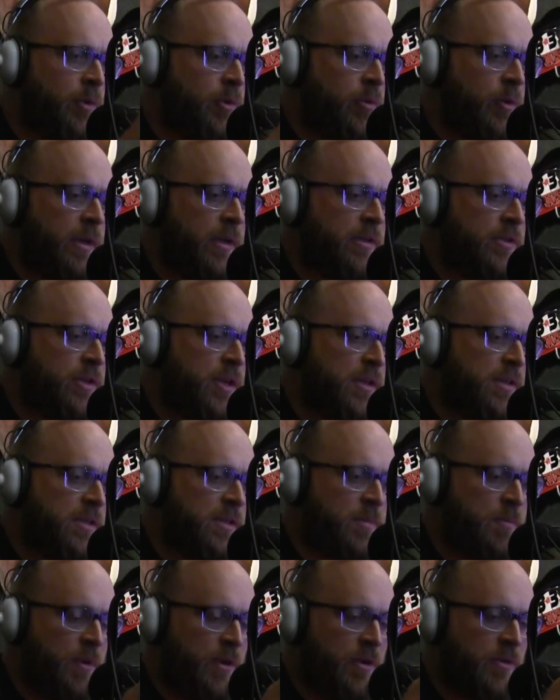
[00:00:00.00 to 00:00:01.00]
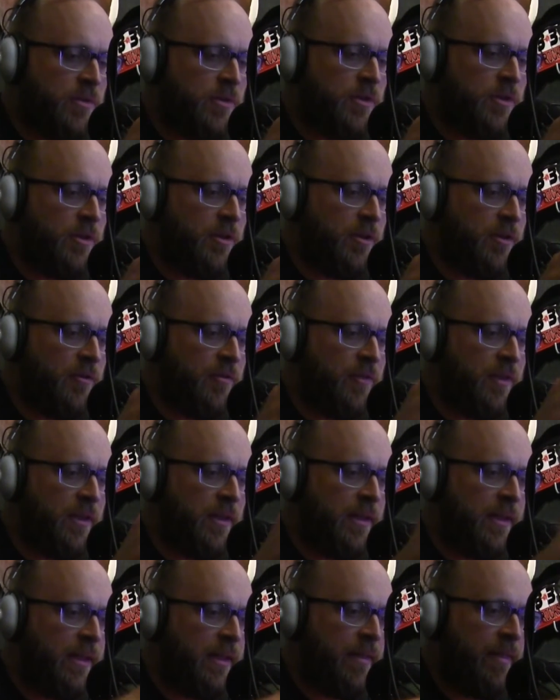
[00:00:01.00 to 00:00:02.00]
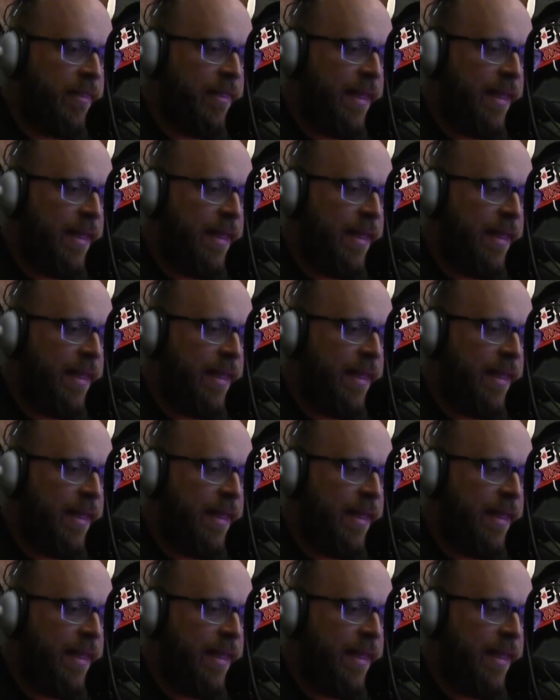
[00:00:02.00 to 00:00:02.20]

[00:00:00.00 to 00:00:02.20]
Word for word: real quick. Juxtapose your feeling